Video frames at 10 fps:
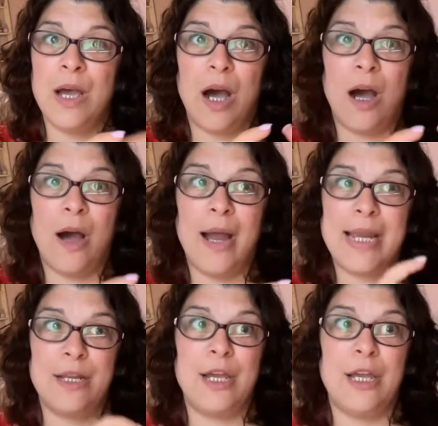I
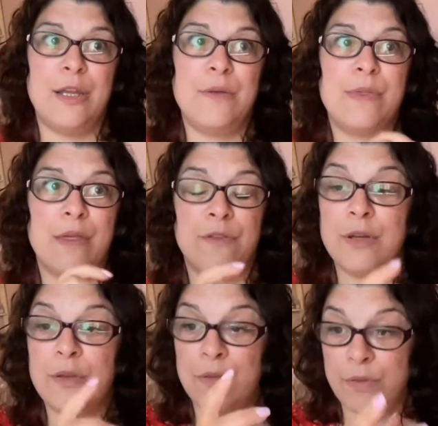know that
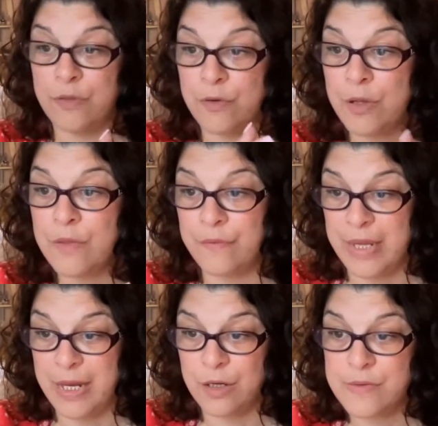through the
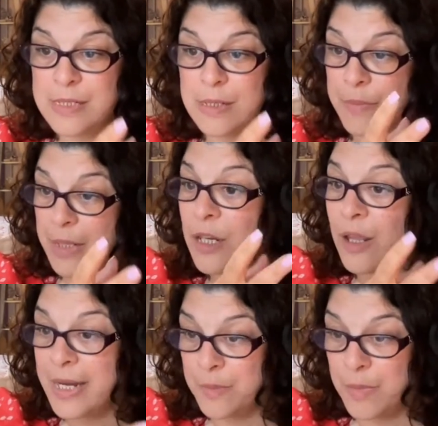vehicle of something
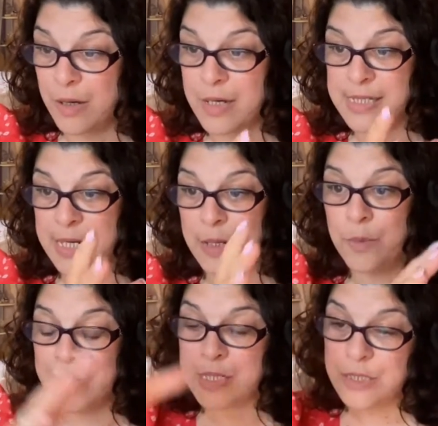like marketing,
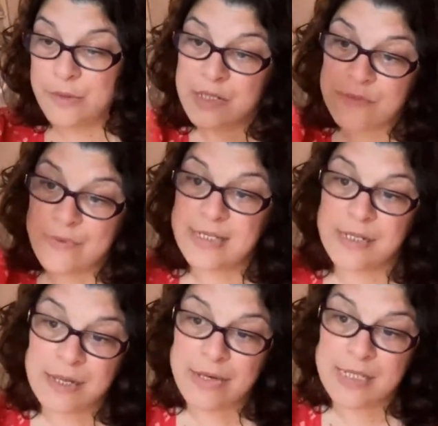what we're doing is
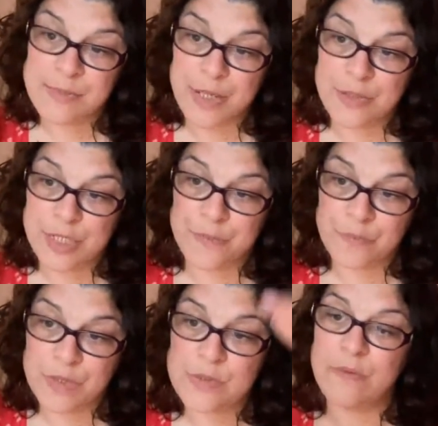raising their exposure.
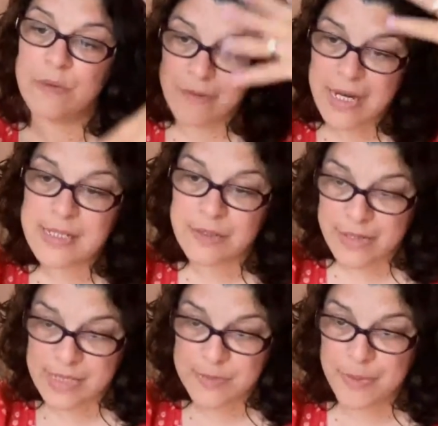So if we raise
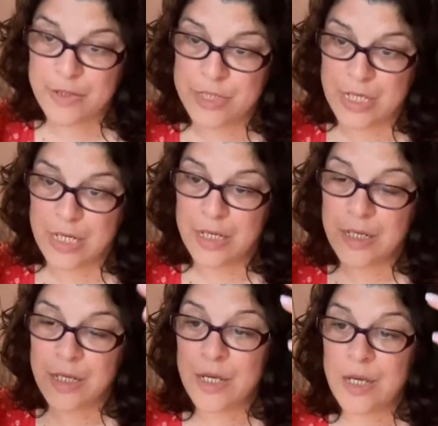their exposure,
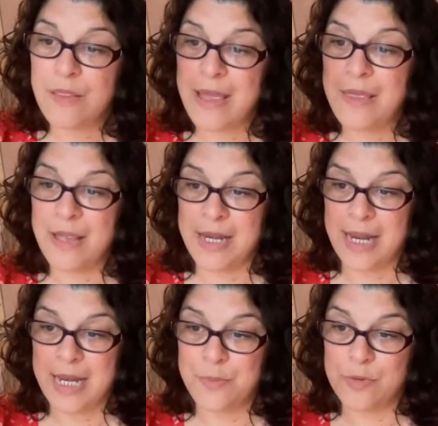they're then
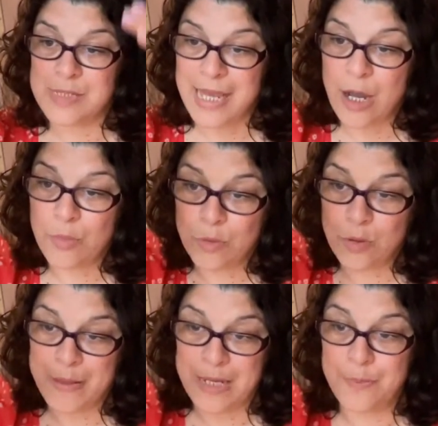able to help
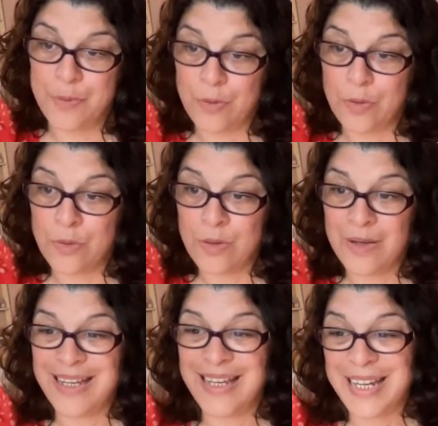more people
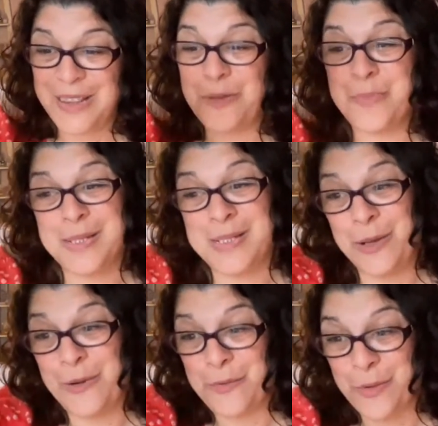in the
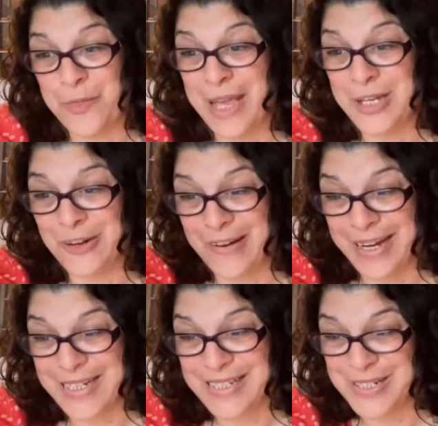pursuit of what they're
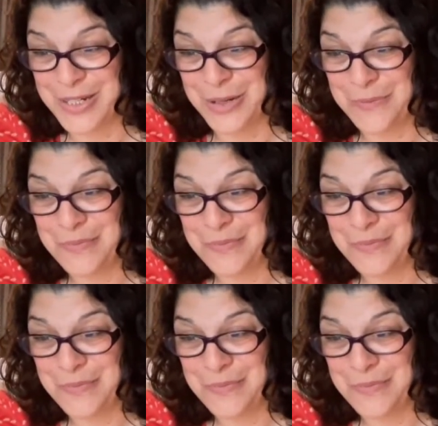trying to do.